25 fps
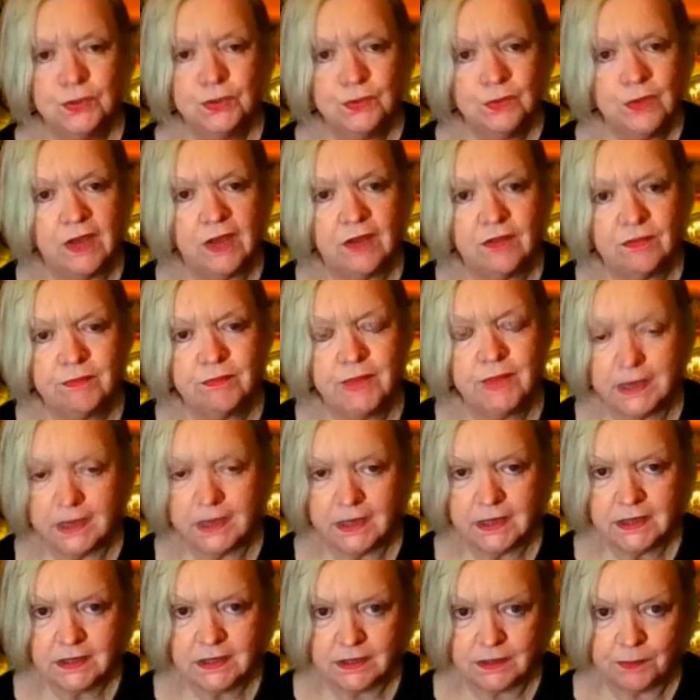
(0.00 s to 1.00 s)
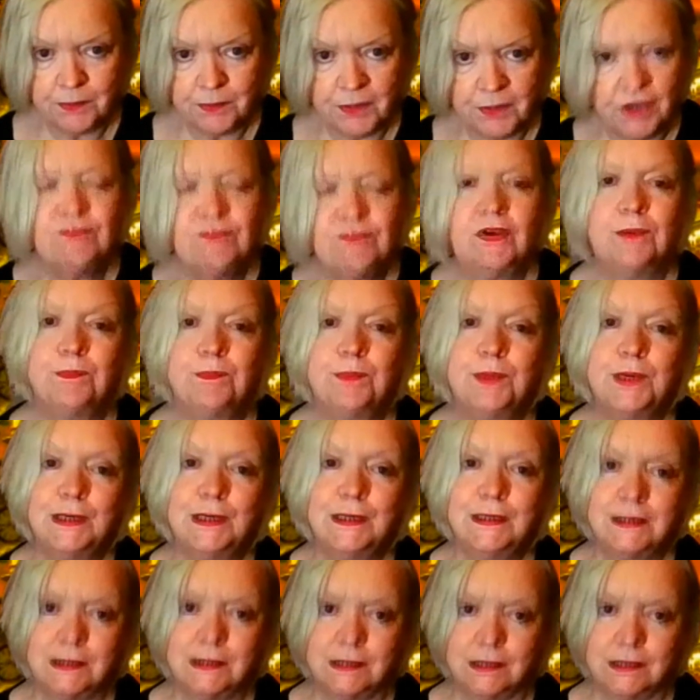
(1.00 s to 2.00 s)
you have met the perfect
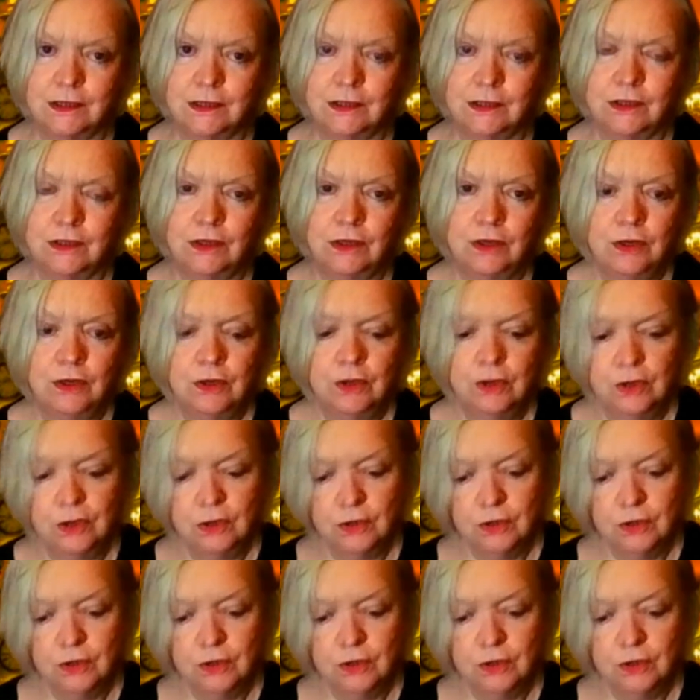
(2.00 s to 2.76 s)
person